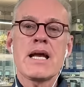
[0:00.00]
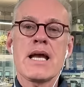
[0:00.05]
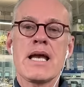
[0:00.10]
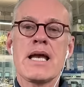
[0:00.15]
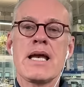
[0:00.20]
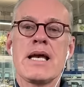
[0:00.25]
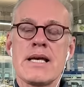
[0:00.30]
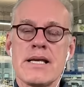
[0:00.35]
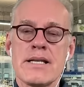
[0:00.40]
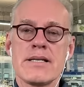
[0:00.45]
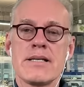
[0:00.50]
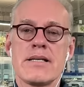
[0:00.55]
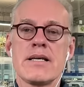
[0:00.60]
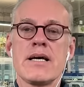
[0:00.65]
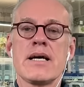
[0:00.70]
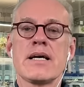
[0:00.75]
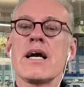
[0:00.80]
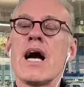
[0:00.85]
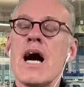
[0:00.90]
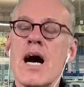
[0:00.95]
and
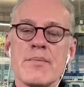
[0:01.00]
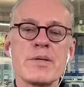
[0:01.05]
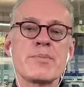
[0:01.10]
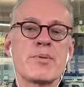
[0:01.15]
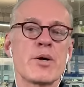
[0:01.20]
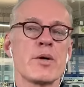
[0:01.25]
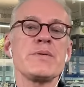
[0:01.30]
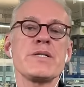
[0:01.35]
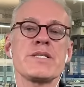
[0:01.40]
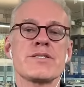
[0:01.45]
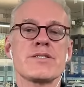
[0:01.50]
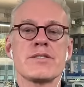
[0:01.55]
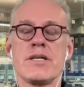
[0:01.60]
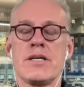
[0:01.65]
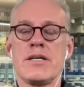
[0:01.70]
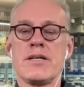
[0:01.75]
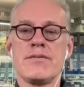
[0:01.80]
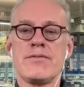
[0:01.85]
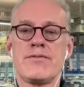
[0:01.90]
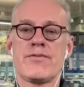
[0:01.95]
a common purpose
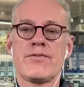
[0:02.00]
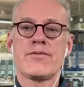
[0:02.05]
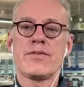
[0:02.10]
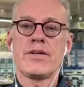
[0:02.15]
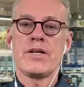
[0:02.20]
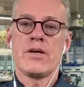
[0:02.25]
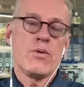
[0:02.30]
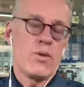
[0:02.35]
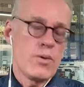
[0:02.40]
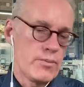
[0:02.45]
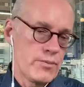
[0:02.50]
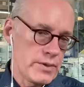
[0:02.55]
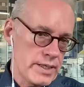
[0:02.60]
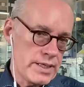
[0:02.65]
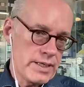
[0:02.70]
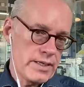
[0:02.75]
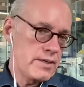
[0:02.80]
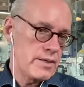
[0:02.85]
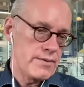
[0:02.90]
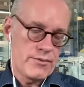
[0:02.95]
of, you know,
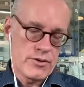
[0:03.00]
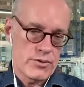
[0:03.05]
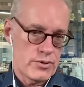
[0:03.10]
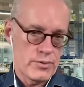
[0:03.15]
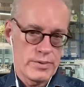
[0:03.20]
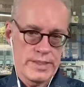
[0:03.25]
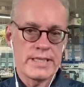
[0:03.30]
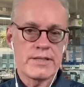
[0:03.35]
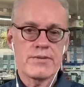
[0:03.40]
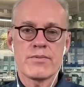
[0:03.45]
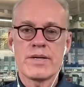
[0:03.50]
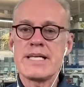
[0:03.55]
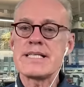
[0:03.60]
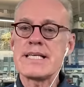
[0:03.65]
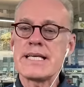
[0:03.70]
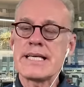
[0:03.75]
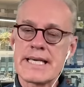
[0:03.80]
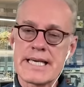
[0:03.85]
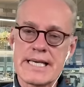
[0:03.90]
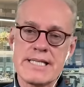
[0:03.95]
hopefully if you're doing it,
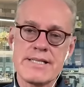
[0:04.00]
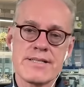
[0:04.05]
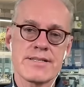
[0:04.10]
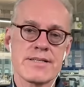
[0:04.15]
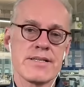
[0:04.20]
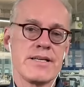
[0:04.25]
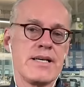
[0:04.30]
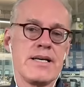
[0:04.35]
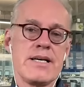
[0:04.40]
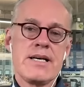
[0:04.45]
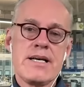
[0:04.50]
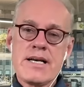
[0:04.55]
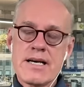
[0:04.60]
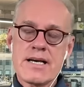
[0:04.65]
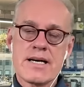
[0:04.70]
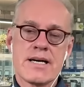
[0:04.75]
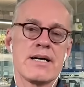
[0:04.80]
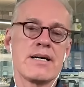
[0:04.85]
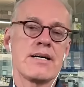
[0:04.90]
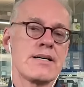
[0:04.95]
raising kids.
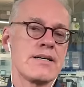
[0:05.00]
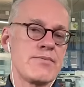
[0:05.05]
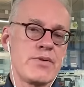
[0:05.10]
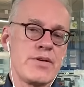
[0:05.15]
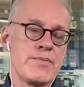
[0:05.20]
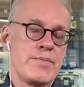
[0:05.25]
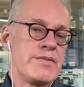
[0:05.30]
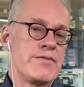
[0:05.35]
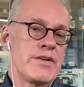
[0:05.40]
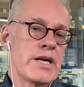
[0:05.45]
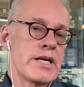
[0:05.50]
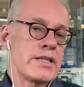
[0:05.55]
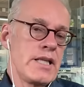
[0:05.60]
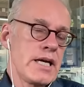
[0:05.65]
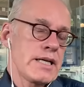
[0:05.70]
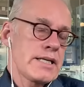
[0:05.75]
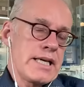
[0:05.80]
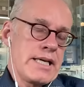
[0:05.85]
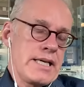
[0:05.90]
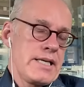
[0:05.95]
Uh, and we've been very
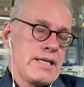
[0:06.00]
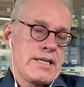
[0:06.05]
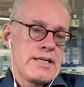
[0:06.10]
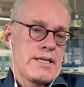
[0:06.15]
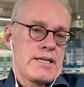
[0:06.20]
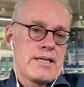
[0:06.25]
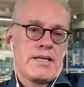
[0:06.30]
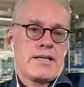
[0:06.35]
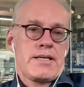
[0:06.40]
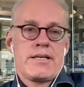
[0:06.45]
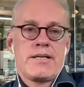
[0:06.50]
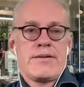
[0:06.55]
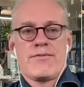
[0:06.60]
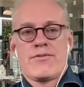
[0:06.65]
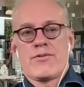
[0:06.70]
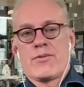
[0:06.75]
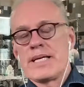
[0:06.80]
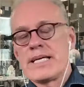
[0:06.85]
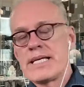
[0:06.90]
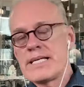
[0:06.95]
lucky. Uh, I have
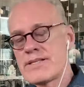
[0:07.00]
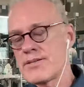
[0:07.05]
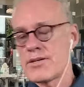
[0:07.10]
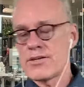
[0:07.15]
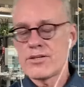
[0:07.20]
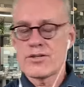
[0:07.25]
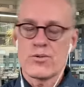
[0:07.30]
three kids in our